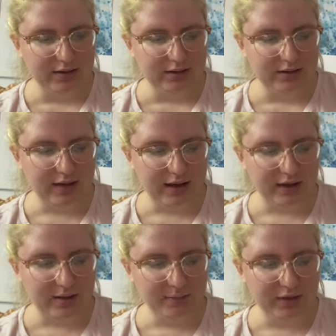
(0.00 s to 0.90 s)
that
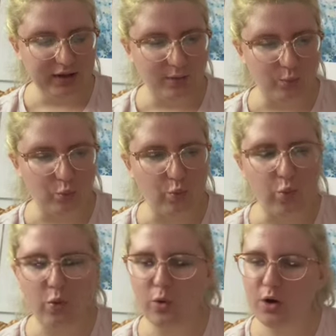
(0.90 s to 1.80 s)
I'm like,
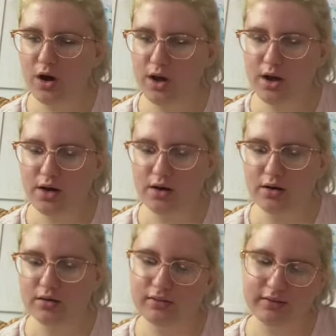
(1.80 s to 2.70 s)

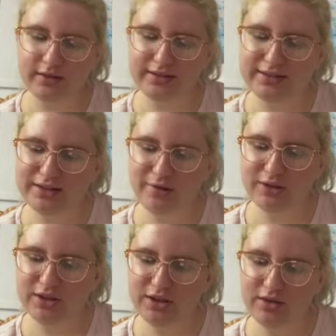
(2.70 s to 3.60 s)
whoa, that's so
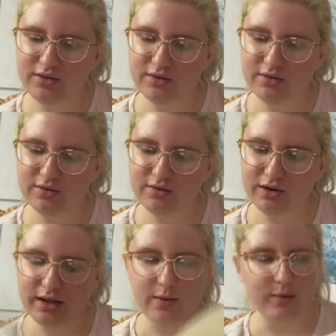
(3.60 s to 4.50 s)
cute.
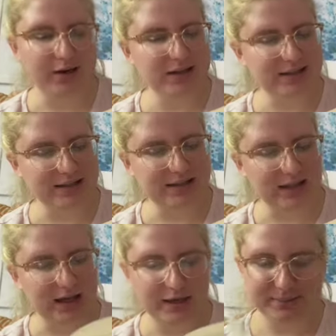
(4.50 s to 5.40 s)
Okay, where is
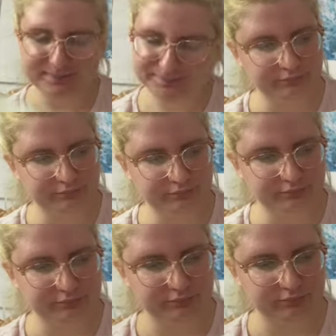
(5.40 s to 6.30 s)
that?
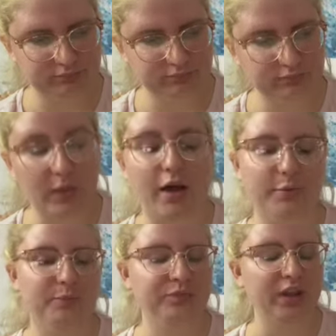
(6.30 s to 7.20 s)
Oh.
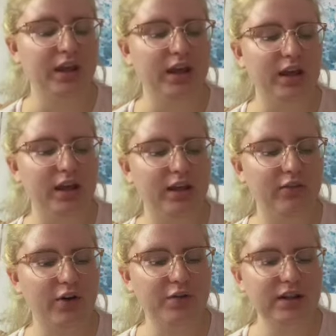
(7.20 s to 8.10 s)
If
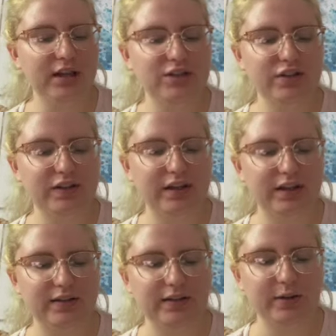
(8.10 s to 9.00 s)
only each
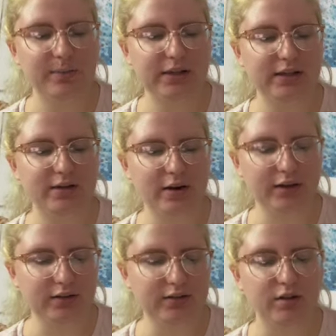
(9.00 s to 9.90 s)
kiss could be a
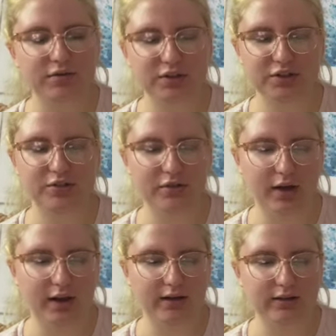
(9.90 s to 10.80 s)
garden, Richard
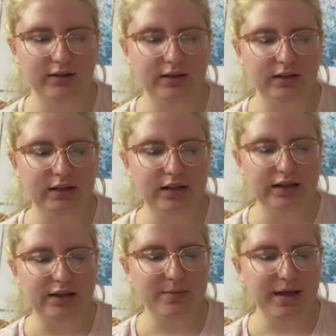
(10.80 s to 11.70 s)
thought.
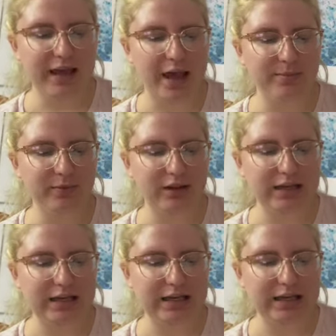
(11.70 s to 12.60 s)
He'd make
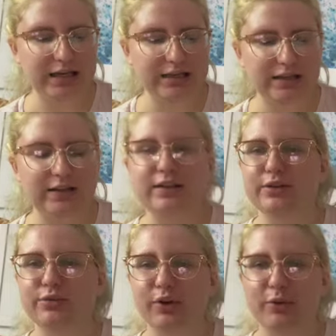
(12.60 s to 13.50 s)
Emily Eden in
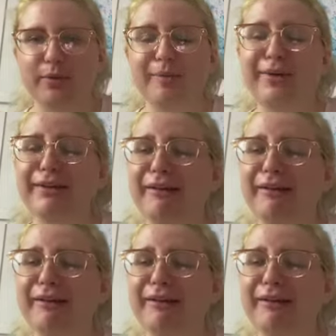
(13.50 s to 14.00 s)
this room. I'm like,